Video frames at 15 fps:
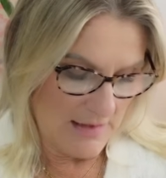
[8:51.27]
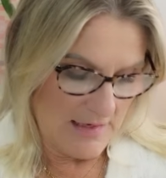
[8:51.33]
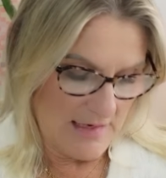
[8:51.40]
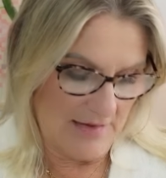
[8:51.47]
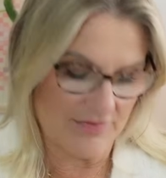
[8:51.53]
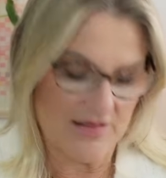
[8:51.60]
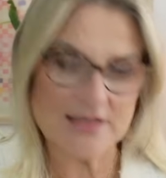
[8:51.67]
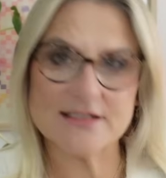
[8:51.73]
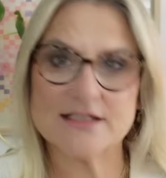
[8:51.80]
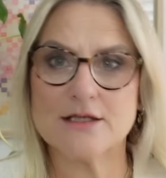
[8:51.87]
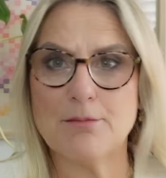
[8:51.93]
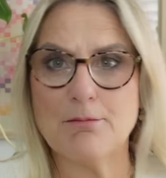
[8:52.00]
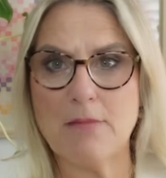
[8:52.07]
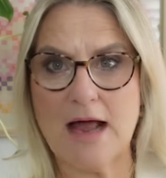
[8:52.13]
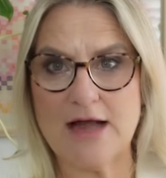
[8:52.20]
and that's the
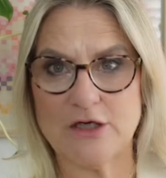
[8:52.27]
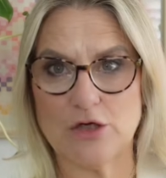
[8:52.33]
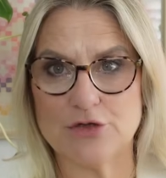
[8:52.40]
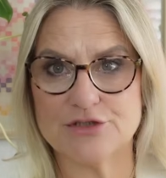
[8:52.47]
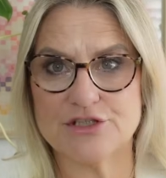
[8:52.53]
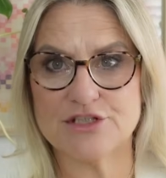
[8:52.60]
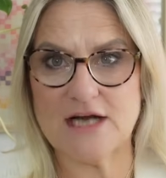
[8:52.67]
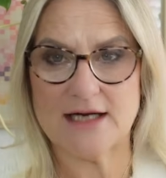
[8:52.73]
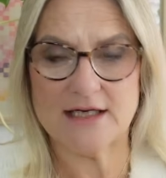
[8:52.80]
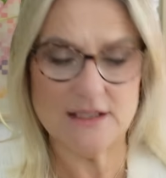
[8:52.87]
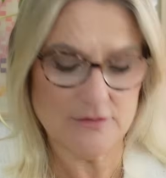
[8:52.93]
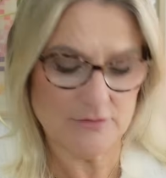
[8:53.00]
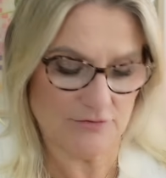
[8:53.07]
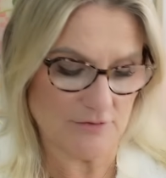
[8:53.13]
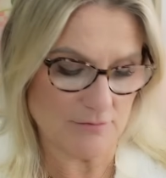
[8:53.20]
Manon
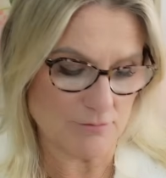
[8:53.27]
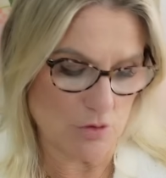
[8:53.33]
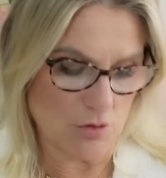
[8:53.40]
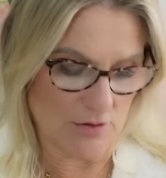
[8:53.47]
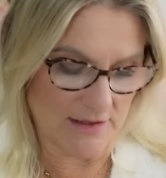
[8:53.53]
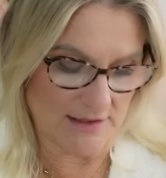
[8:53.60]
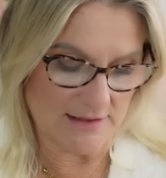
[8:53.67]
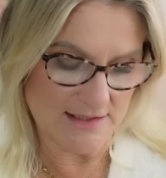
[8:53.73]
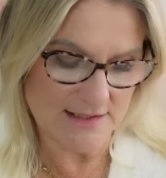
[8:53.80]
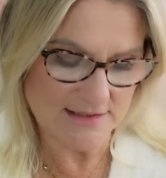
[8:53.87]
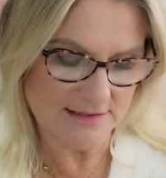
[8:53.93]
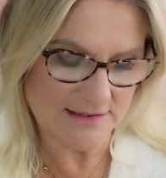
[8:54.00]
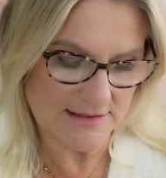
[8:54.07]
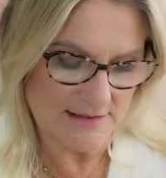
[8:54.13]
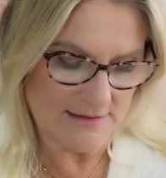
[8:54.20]
jacket from Morka
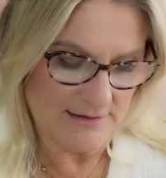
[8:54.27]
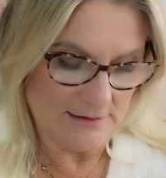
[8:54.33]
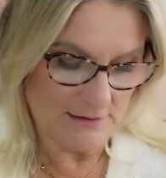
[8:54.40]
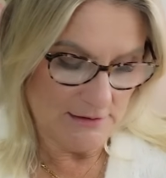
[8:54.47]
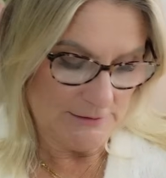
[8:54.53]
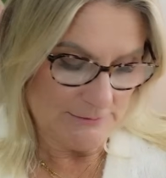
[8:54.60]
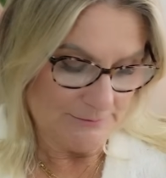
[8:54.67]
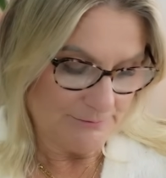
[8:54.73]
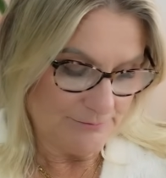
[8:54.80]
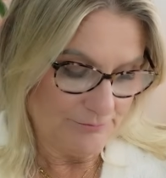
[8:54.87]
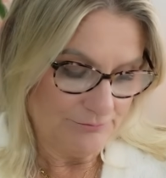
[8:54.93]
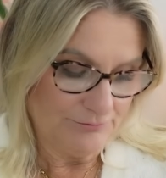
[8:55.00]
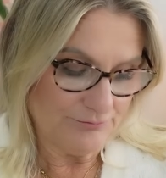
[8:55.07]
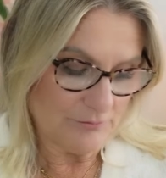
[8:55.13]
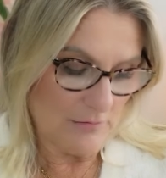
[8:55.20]
Knit.
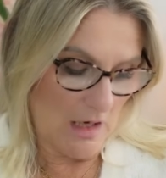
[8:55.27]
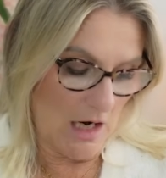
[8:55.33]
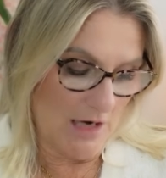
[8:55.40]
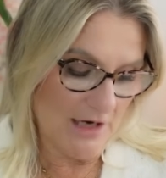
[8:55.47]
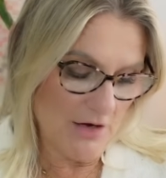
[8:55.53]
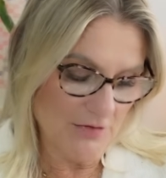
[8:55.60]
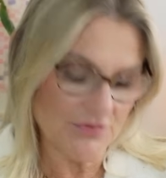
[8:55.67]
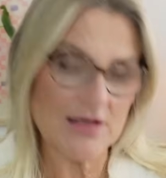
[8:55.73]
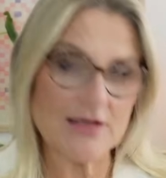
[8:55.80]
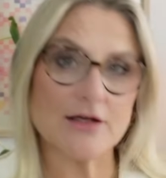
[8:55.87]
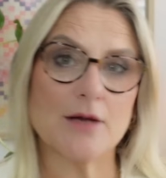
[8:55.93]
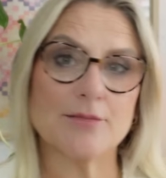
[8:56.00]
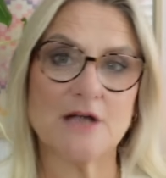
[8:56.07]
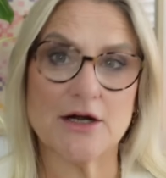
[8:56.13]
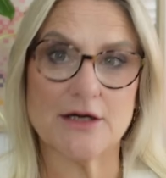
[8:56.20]
I don't think
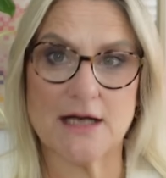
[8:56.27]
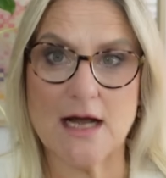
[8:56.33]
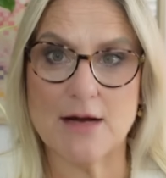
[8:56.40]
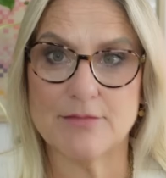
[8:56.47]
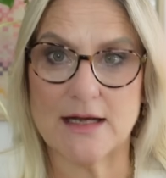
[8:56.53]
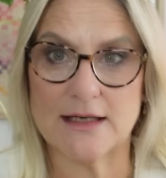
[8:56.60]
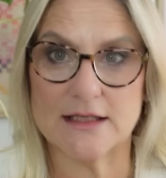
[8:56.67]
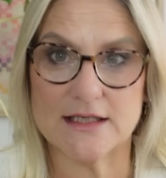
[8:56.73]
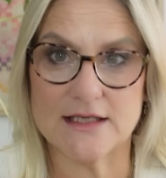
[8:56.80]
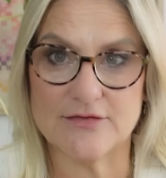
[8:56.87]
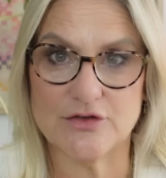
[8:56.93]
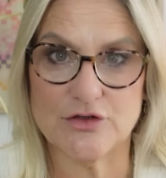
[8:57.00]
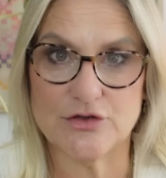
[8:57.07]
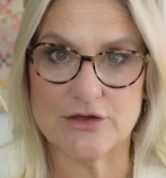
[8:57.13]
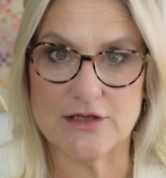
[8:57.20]
I'm going to come back and give
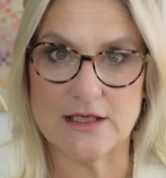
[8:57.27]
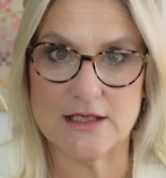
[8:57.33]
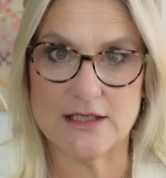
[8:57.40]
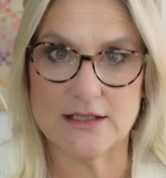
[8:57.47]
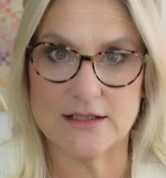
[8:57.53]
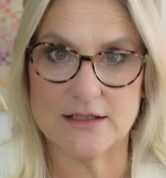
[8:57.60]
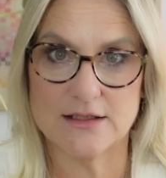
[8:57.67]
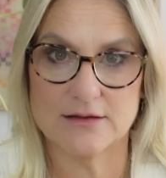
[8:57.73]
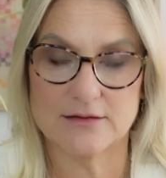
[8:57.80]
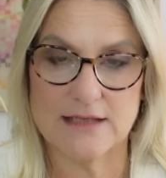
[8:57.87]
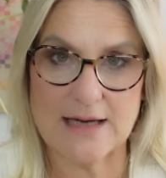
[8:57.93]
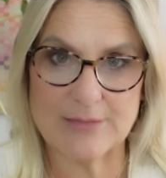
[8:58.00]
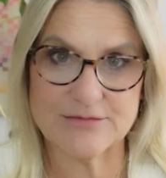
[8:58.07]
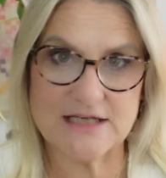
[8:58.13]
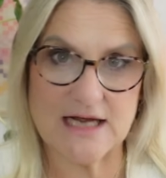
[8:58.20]
you the
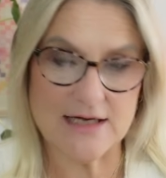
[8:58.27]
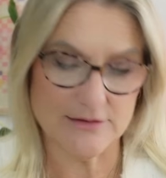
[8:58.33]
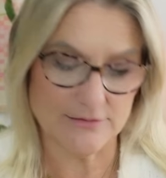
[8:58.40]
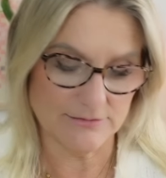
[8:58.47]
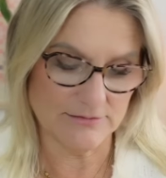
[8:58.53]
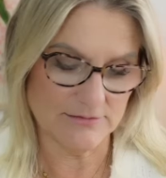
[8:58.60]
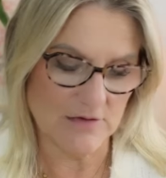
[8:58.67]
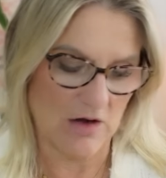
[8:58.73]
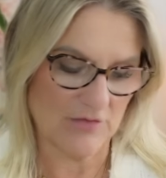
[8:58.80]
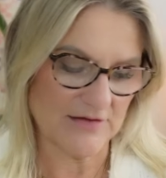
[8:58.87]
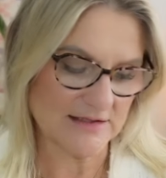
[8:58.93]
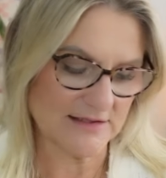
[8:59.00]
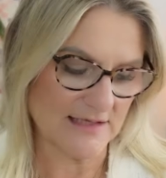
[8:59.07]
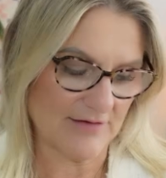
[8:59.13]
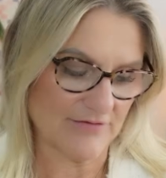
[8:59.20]
update on
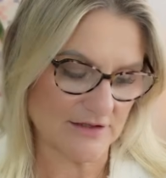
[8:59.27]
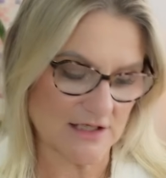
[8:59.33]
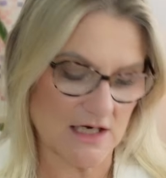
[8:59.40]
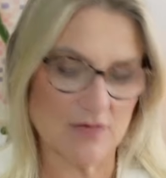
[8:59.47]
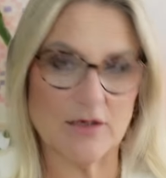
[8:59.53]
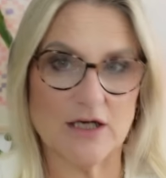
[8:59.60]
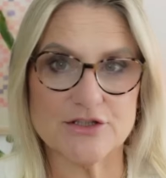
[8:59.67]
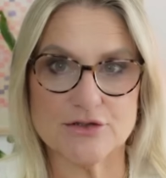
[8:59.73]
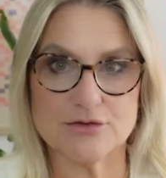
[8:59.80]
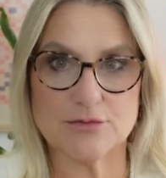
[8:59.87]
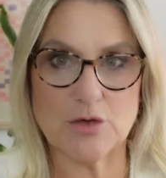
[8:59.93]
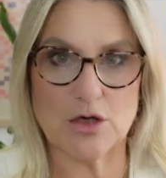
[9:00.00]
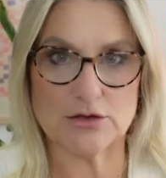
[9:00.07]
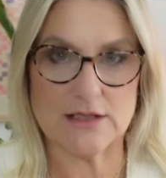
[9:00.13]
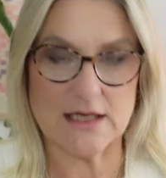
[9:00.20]
this every time I do a
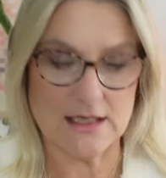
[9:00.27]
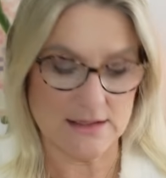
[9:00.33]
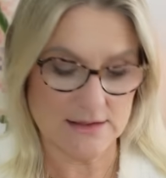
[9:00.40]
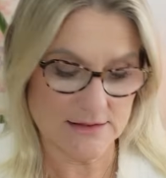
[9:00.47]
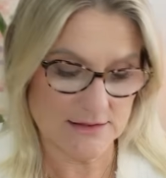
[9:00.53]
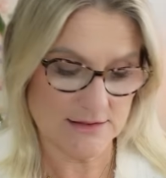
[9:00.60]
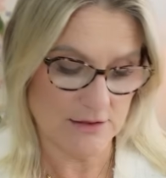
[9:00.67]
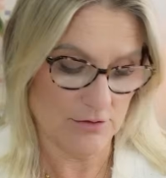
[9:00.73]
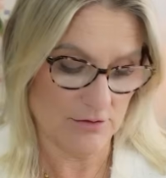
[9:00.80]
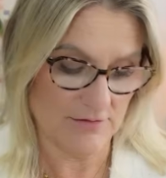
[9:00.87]
podcast or